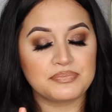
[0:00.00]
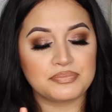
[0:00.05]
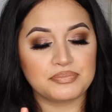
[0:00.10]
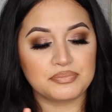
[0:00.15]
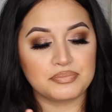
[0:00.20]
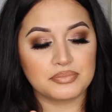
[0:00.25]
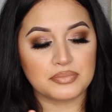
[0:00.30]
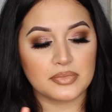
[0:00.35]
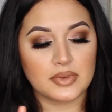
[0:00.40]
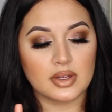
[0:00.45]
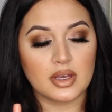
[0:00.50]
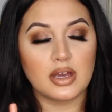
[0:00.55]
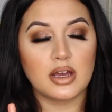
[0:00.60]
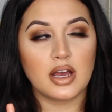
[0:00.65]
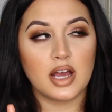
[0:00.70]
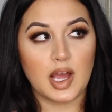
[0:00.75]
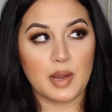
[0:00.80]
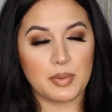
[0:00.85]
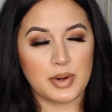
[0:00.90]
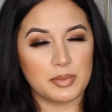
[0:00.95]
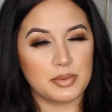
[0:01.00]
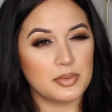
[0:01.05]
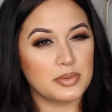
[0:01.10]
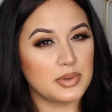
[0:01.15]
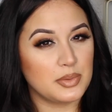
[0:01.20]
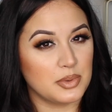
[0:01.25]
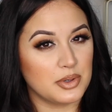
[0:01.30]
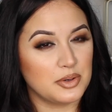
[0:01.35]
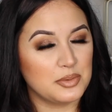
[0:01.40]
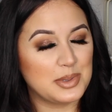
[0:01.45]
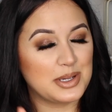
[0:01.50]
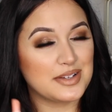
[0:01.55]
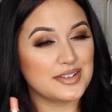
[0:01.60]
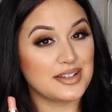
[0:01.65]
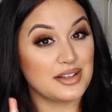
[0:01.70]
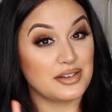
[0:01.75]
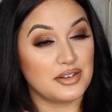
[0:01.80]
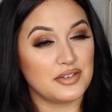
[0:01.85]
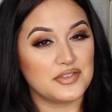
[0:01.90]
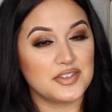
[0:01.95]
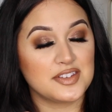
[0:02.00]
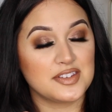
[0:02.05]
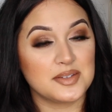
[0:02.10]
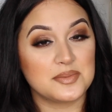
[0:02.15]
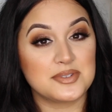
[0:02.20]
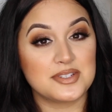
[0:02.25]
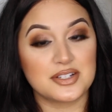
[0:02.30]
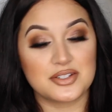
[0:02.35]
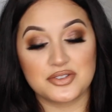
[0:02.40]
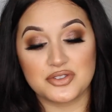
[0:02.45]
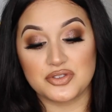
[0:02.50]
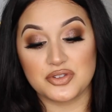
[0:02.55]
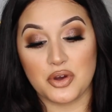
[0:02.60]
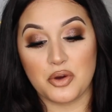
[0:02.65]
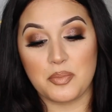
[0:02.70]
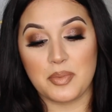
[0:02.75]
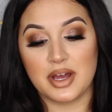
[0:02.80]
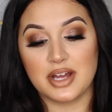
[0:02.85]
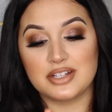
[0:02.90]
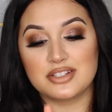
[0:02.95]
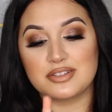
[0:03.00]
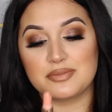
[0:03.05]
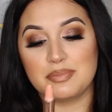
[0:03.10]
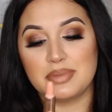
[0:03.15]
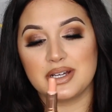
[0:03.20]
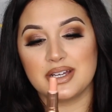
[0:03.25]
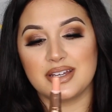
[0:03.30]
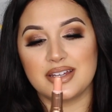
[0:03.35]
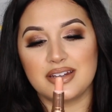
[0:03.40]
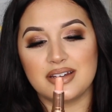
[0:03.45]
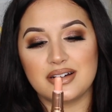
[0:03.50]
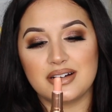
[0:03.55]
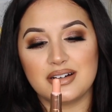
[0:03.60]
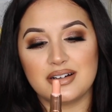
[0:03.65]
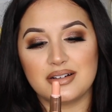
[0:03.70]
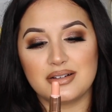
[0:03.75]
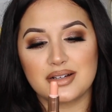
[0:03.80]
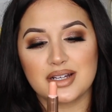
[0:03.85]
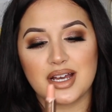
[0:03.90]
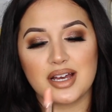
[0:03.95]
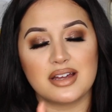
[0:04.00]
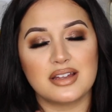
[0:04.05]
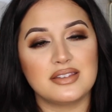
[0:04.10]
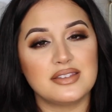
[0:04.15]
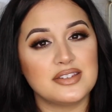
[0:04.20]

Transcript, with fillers: Mm, I probably will because I love this lipstick so much but oh god